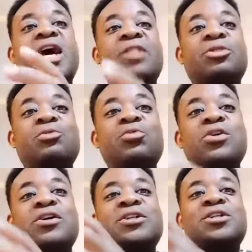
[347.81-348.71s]
and the
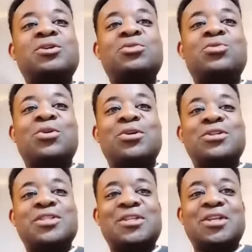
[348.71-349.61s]
word
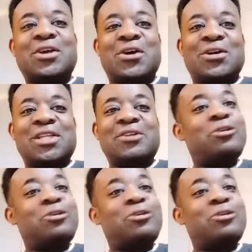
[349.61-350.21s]
was God.